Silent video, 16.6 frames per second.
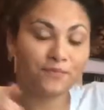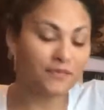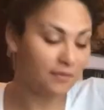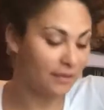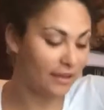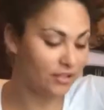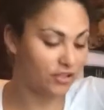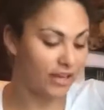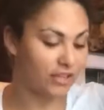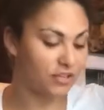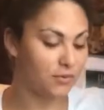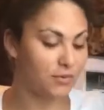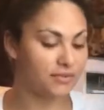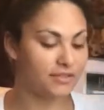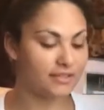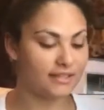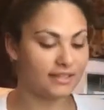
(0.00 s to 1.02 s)
my trash
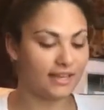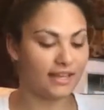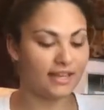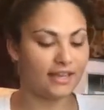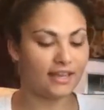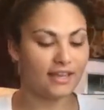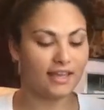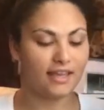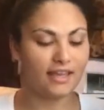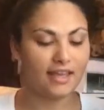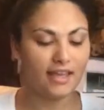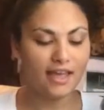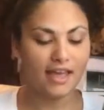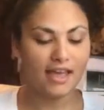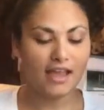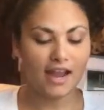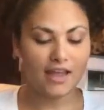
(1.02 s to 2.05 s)
won't stink.
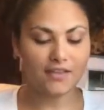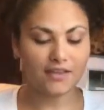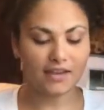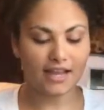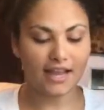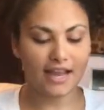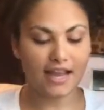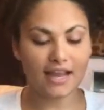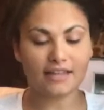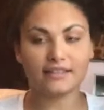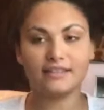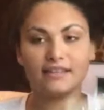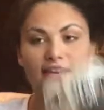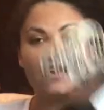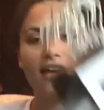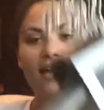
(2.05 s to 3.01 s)
And then I got